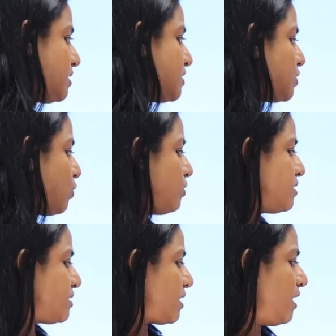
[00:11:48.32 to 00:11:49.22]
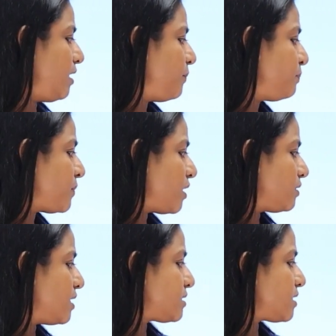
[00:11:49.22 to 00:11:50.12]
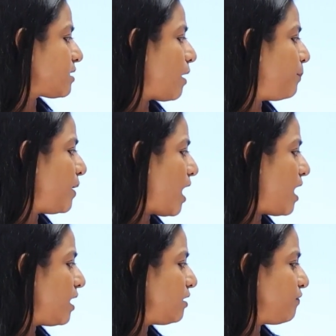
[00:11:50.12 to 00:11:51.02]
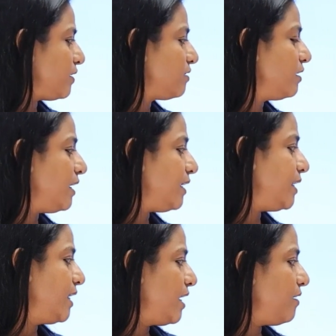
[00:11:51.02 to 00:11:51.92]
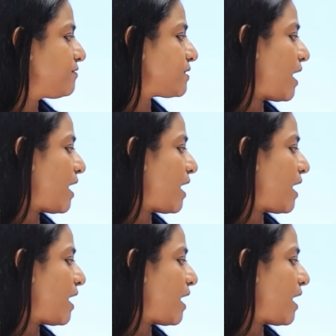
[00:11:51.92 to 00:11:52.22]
So see, this is a plant with green leaves,